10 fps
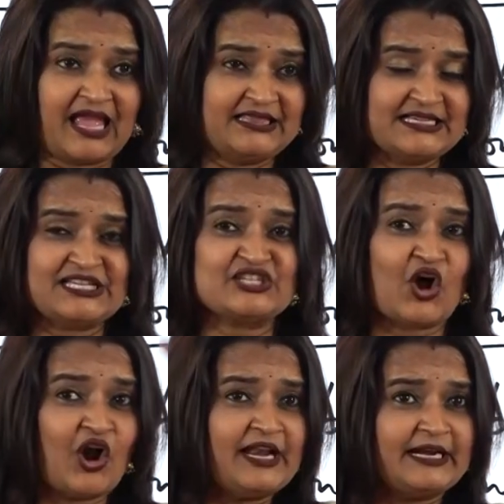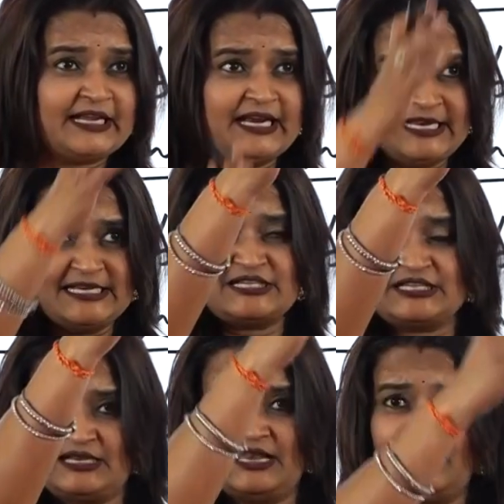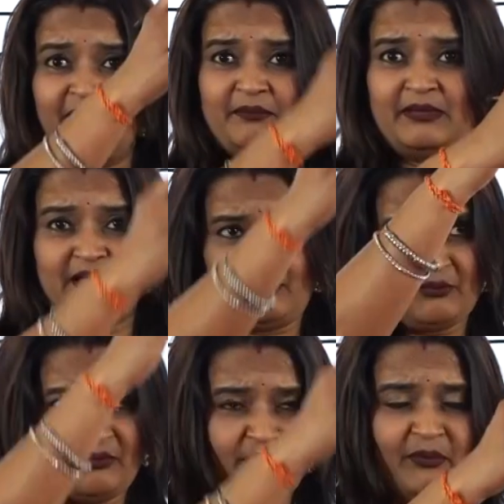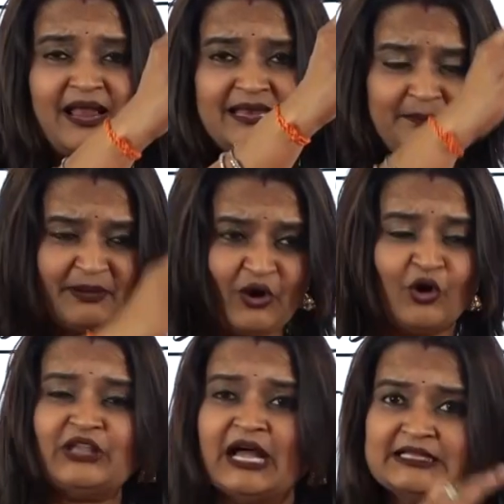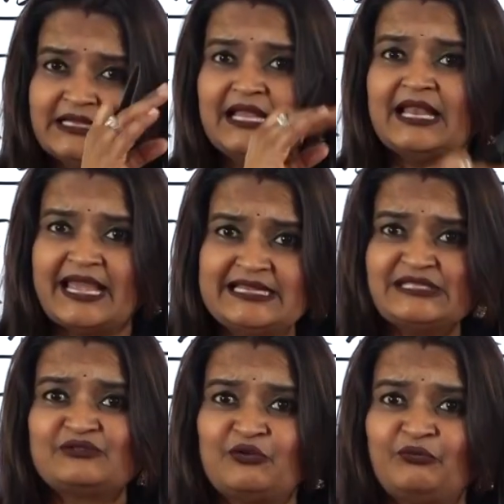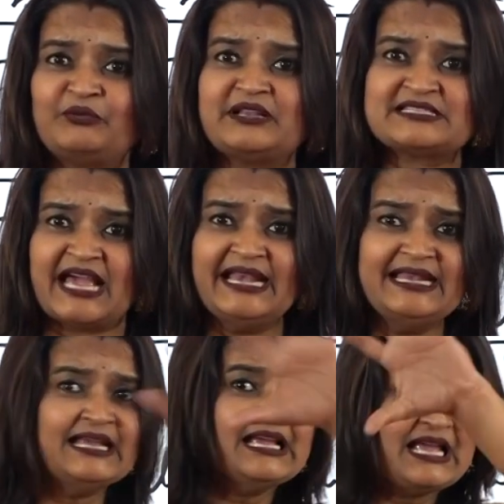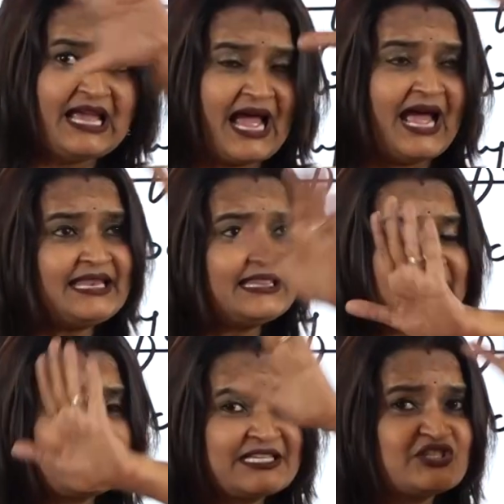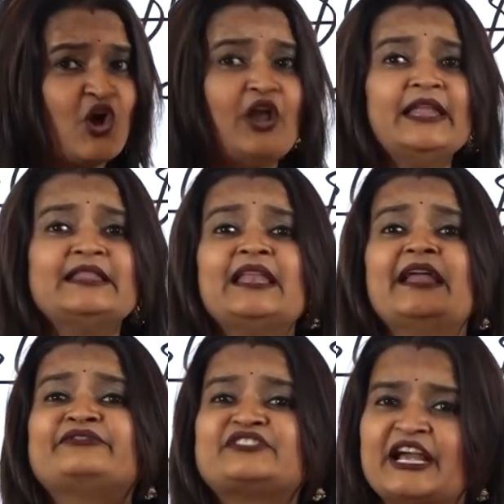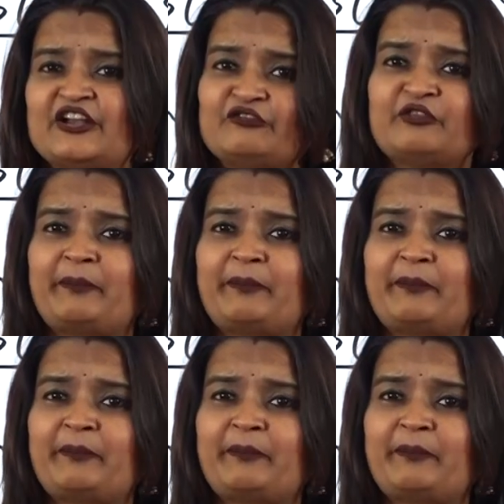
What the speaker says: This is all written and one below the other, the lines designed, and this is all in the left side of the